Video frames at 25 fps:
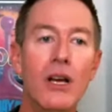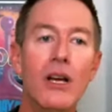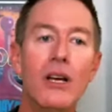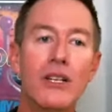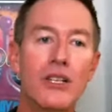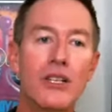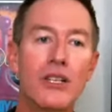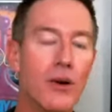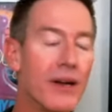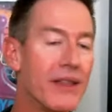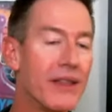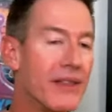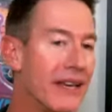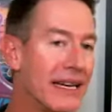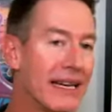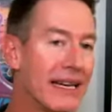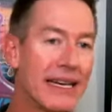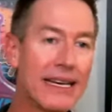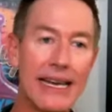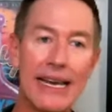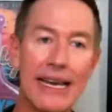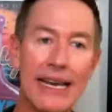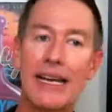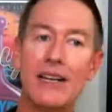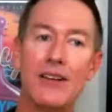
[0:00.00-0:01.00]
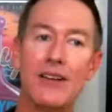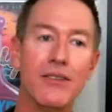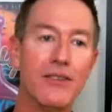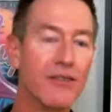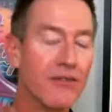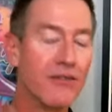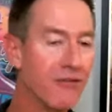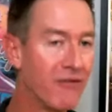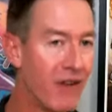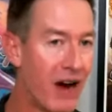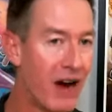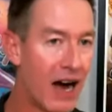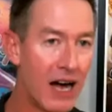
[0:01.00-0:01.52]
So I think, again,
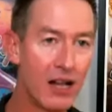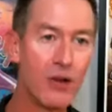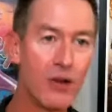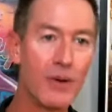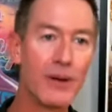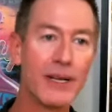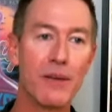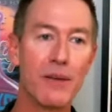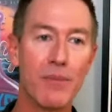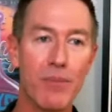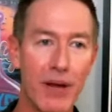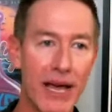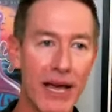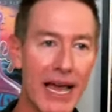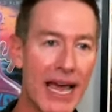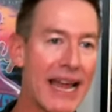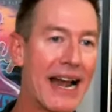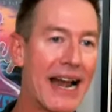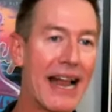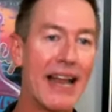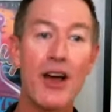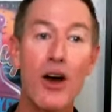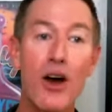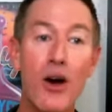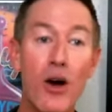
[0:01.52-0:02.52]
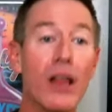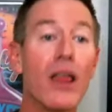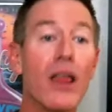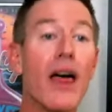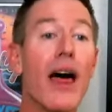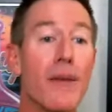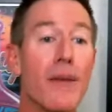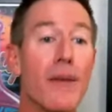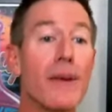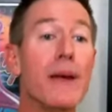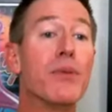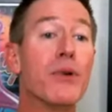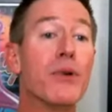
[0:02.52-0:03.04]
following the plan, I know a lot
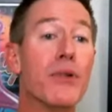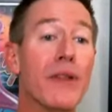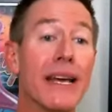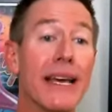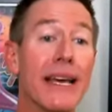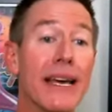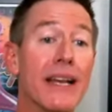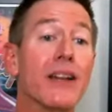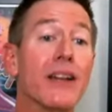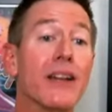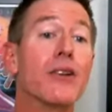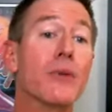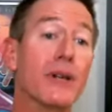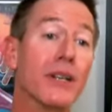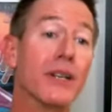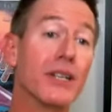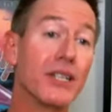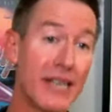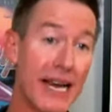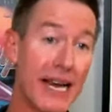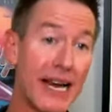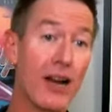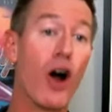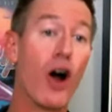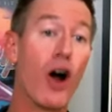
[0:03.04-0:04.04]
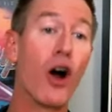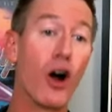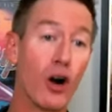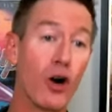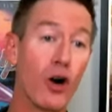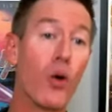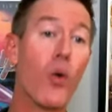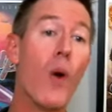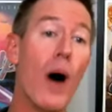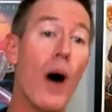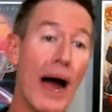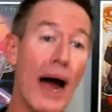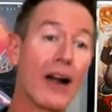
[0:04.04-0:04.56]
of people that get into real estate aren't
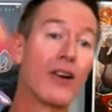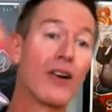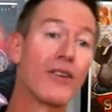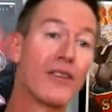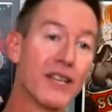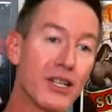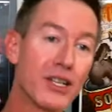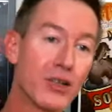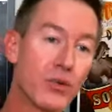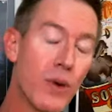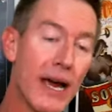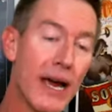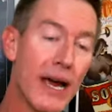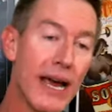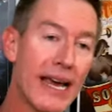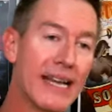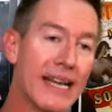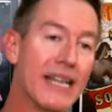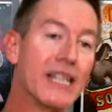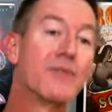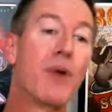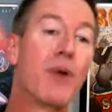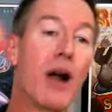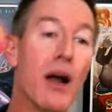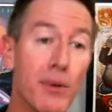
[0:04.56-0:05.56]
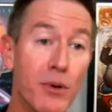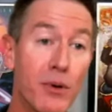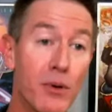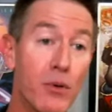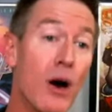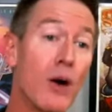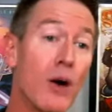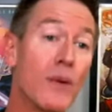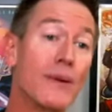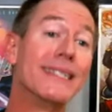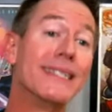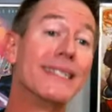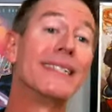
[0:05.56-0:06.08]
wired this way, and it's probably why
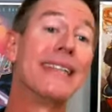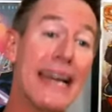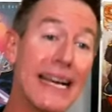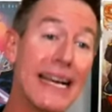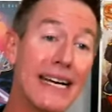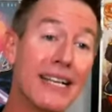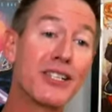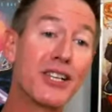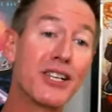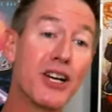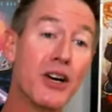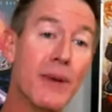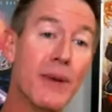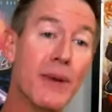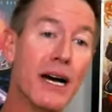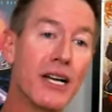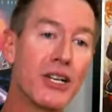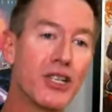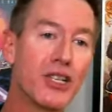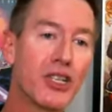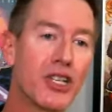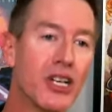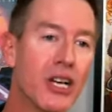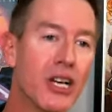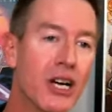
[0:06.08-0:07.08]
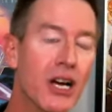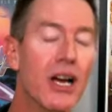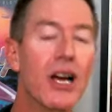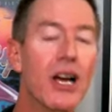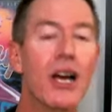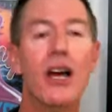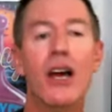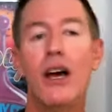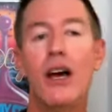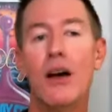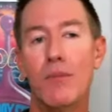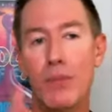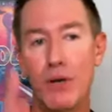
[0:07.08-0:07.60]
we say it so much,
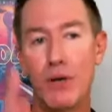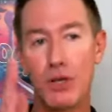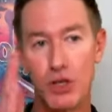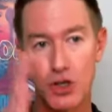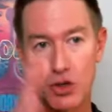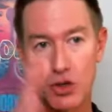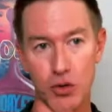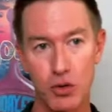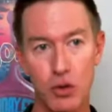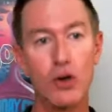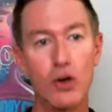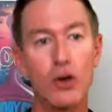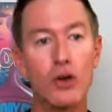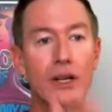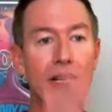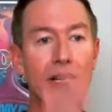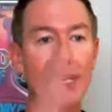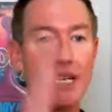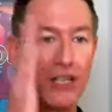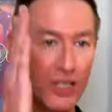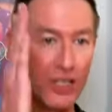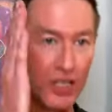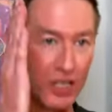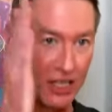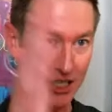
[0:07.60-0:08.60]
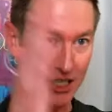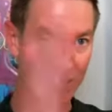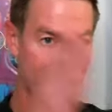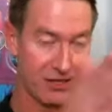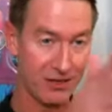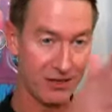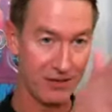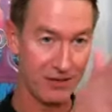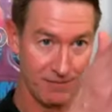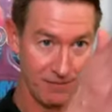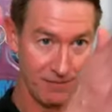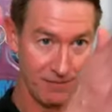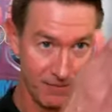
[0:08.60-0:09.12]
but truly just
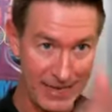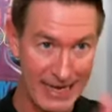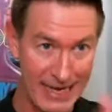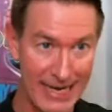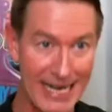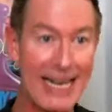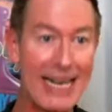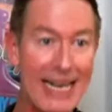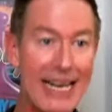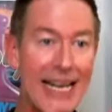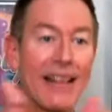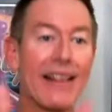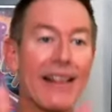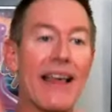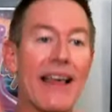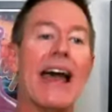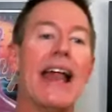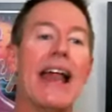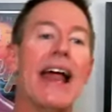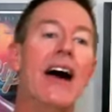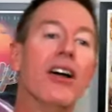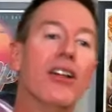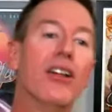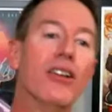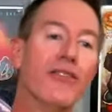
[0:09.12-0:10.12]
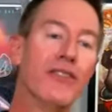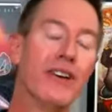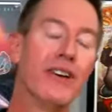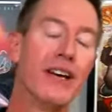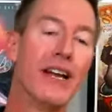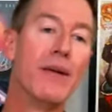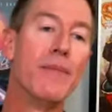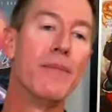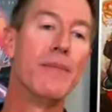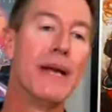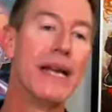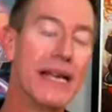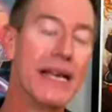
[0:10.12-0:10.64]
eating that elephant
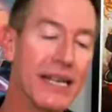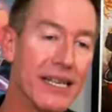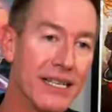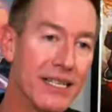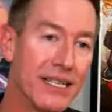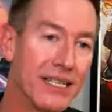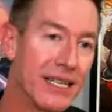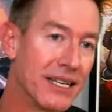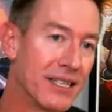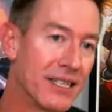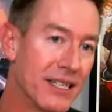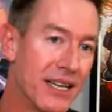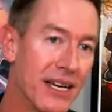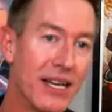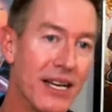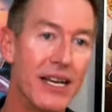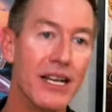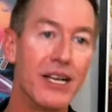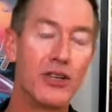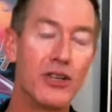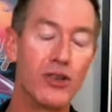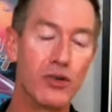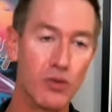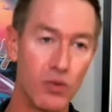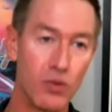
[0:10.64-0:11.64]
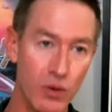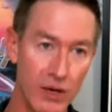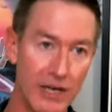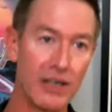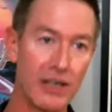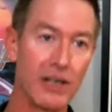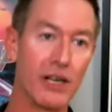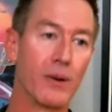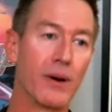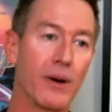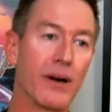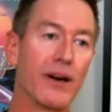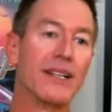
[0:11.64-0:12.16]
and being consistent is
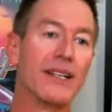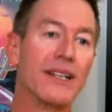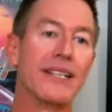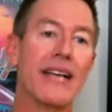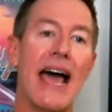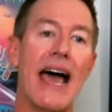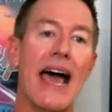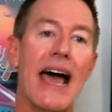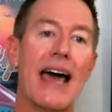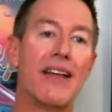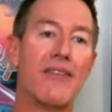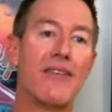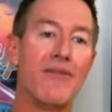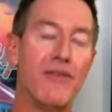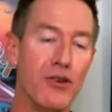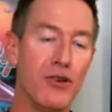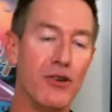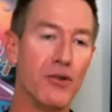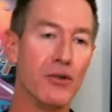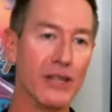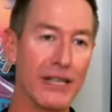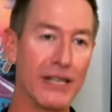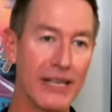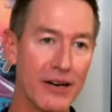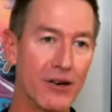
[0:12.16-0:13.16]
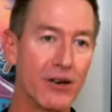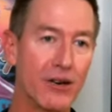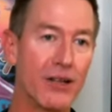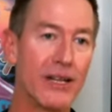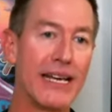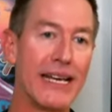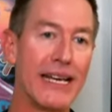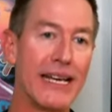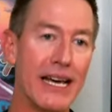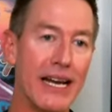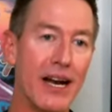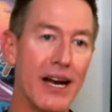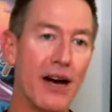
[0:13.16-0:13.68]
really where it's at. If you literally
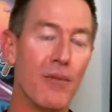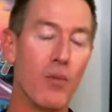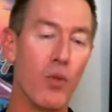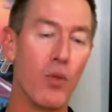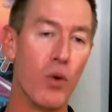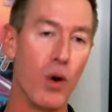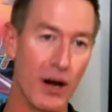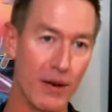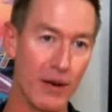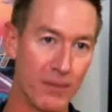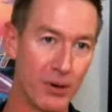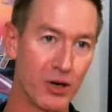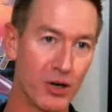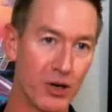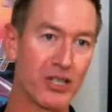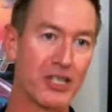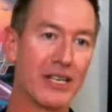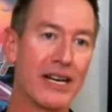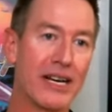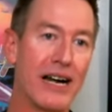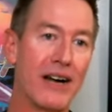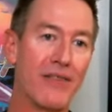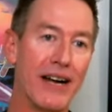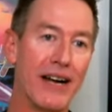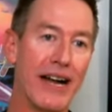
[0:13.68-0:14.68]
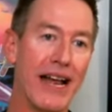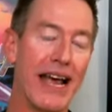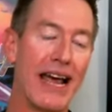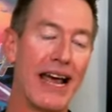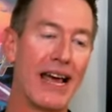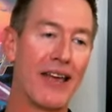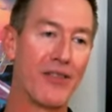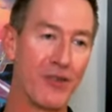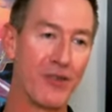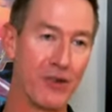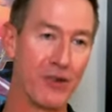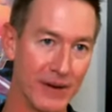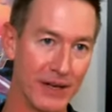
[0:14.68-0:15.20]
hit up one person every day
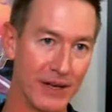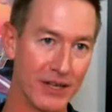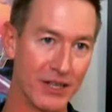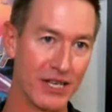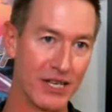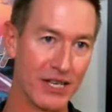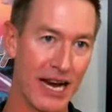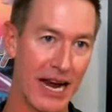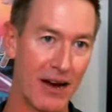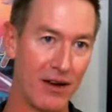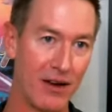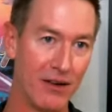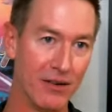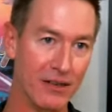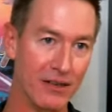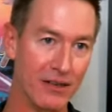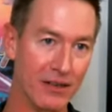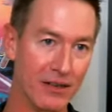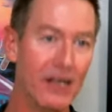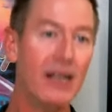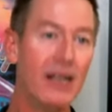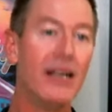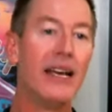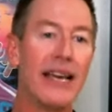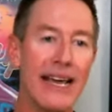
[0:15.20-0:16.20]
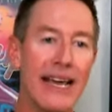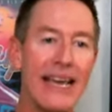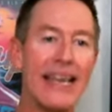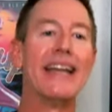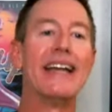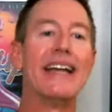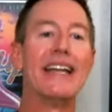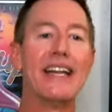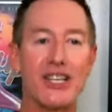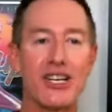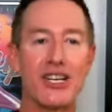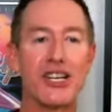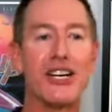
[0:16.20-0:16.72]
through Real Scout, in
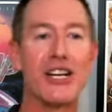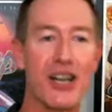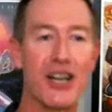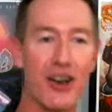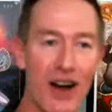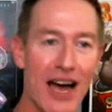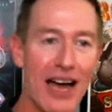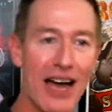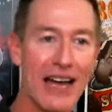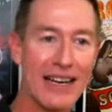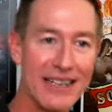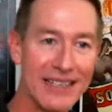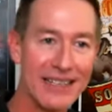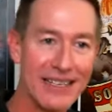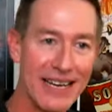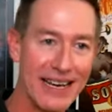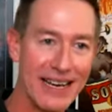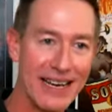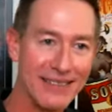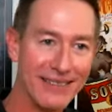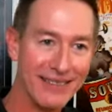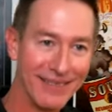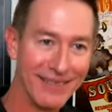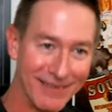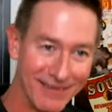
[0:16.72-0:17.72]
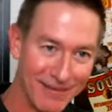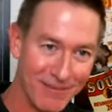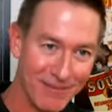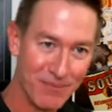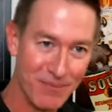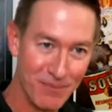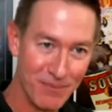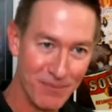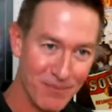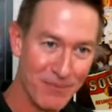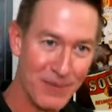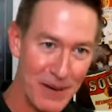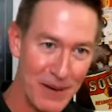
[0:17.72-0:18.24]
addition to your high intent
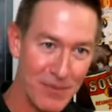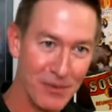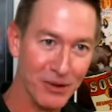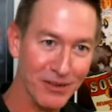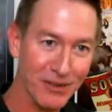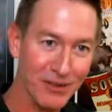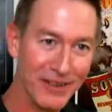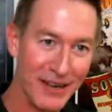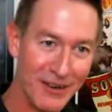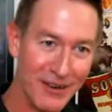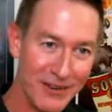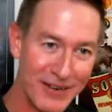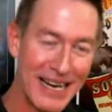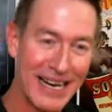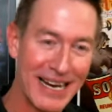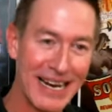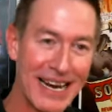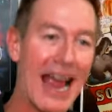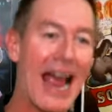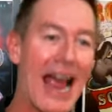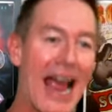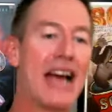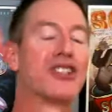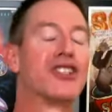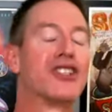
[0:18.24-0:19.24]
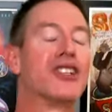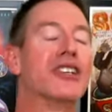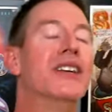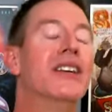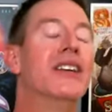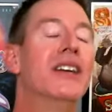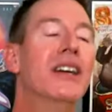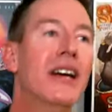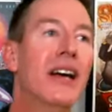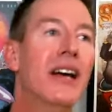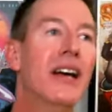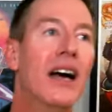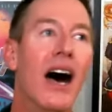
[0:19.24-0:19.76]
people that are taking action,
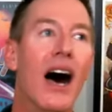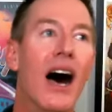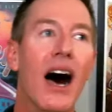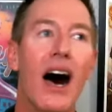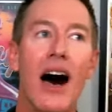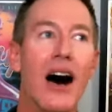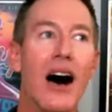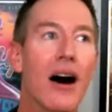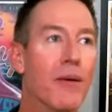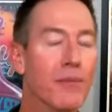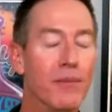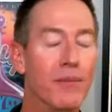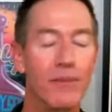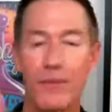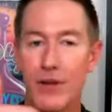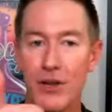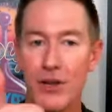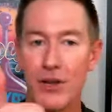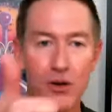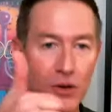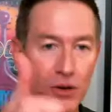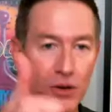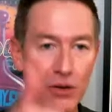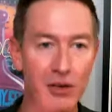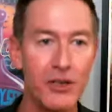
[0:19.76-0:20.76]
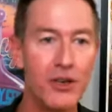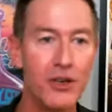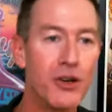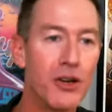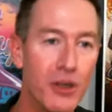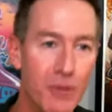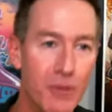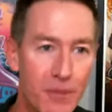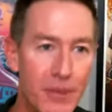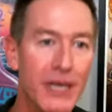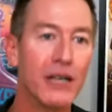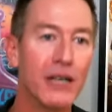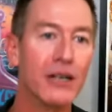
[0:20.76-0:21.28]
you
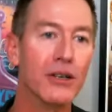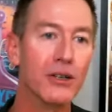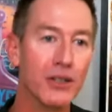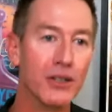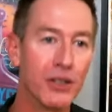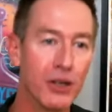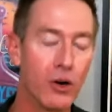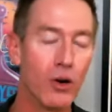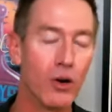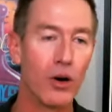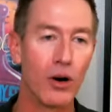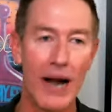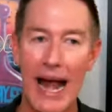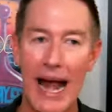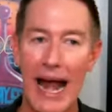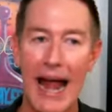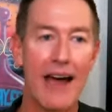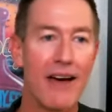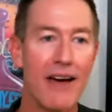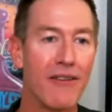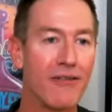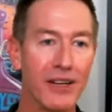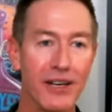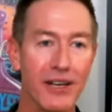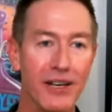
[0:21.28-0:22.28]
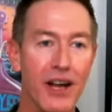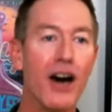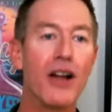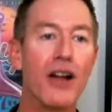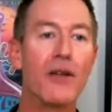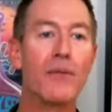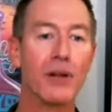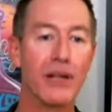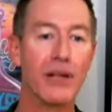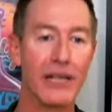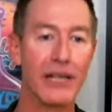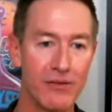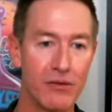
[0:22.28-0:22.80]
could build or have an
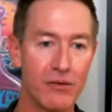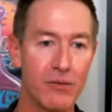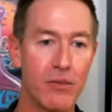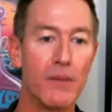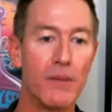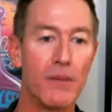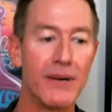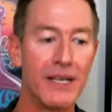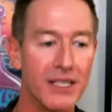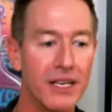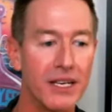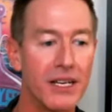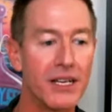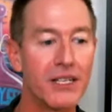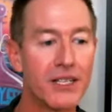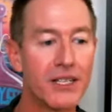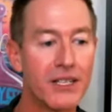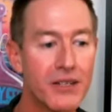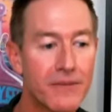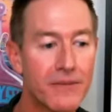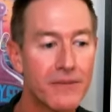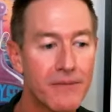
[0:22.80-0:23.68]
unbelievable business.